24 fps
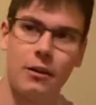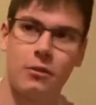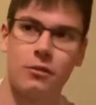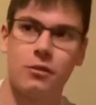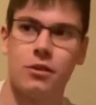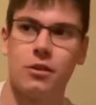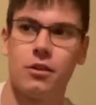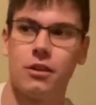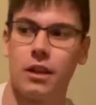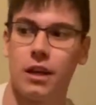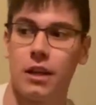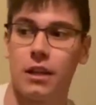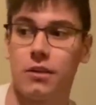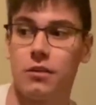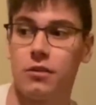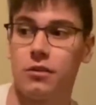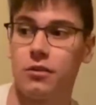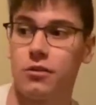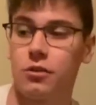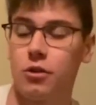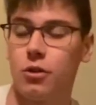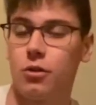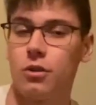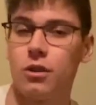you to get
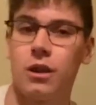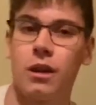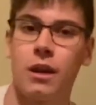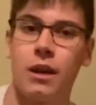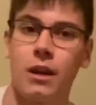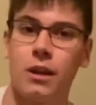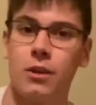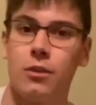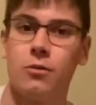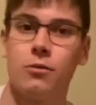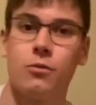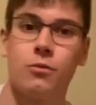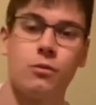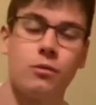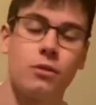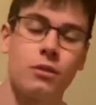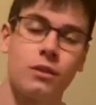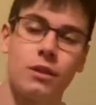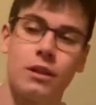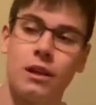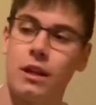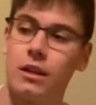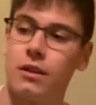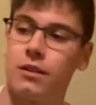started, and you
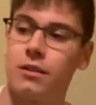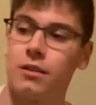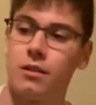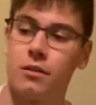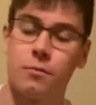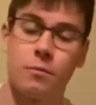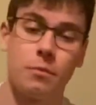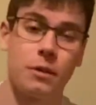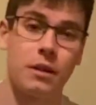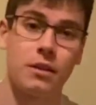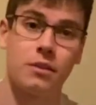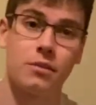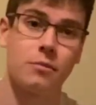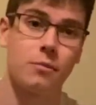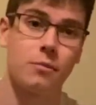get to the base